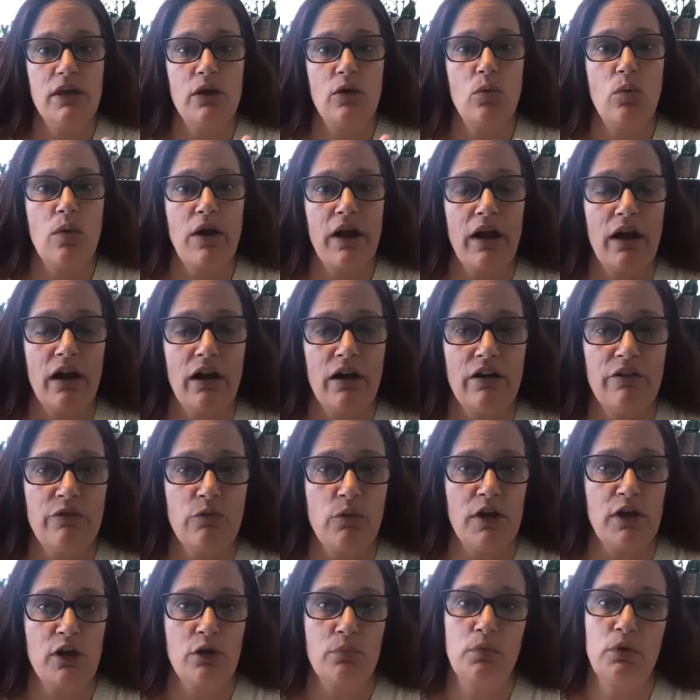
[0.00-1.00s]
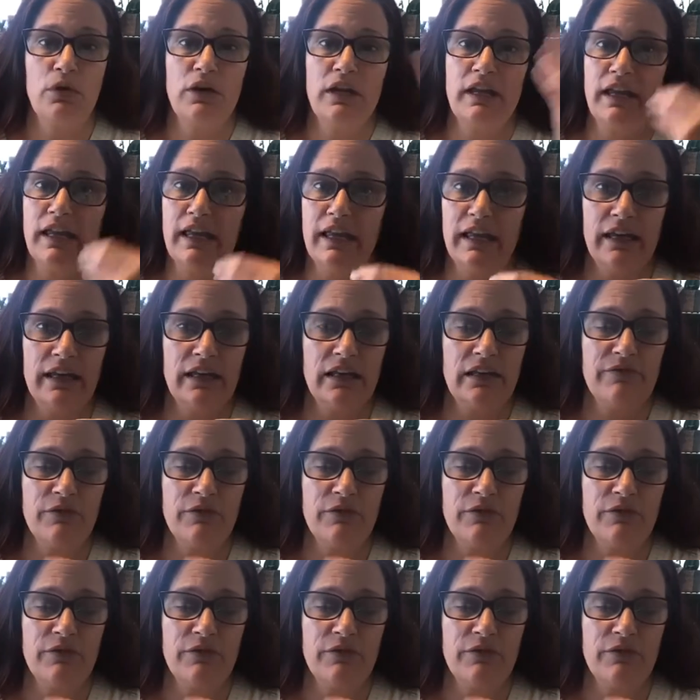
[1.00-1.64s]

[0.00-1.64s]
aware of what you're putting in.